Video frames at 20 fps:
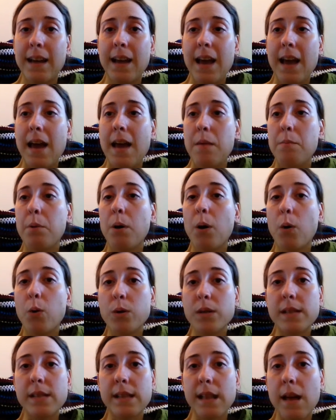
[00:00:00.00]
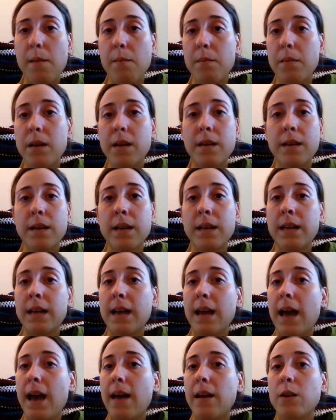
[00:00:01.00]
and post them
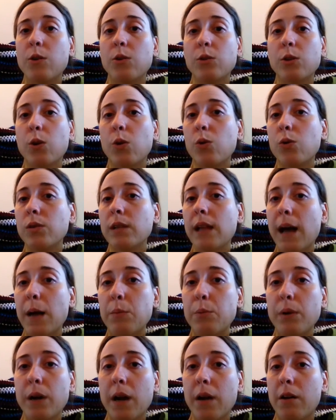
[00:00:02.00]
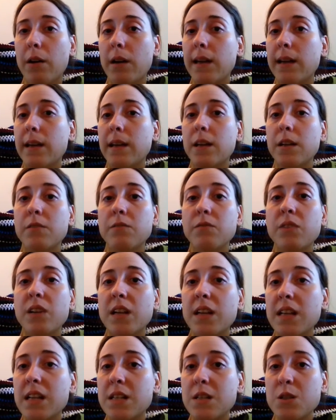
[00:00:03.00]
at your local library,
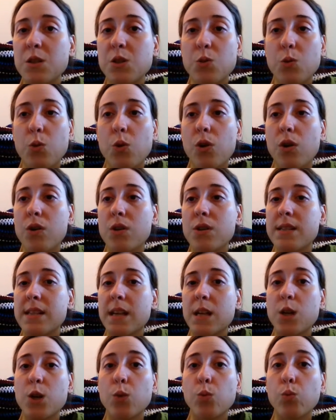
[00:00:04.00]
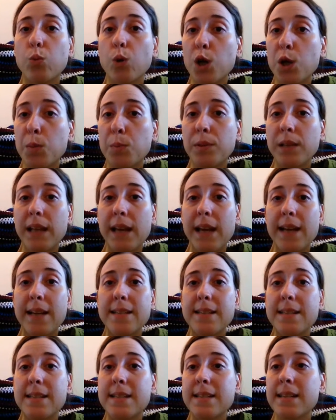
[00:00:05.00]
convenience stores, at your
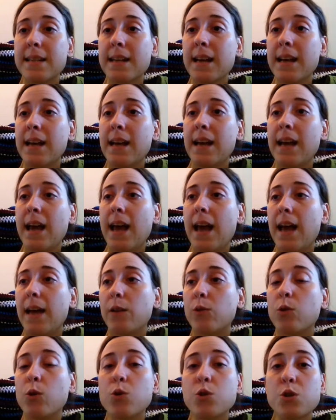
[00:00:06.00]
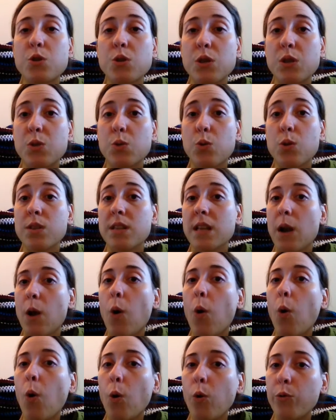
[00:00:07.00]
workplace, at grocery stores, at
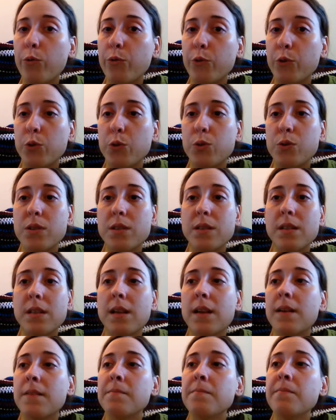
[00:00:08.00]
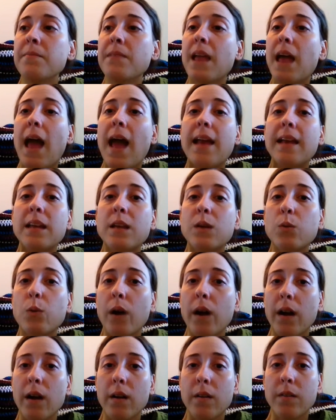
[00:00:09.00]
Whole Foods,
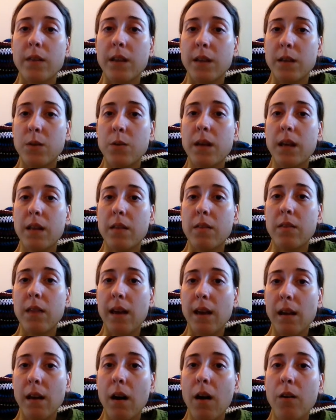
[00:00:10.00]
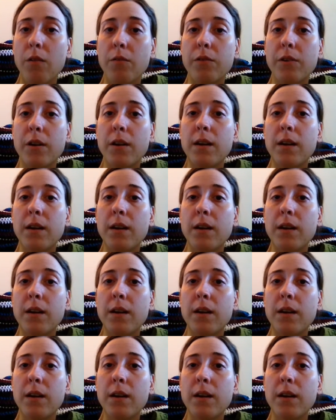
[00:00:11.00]
anywhere that you can think of.